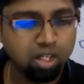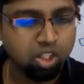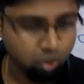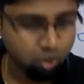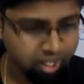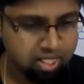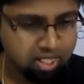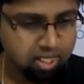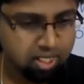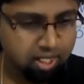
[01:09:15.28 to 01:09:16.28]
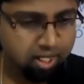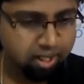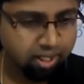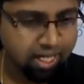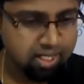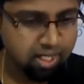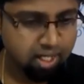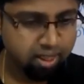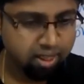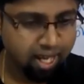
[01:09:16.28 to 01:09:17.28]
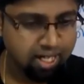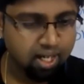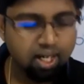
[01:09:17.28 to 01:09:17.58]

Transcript: You got it? Right? Right?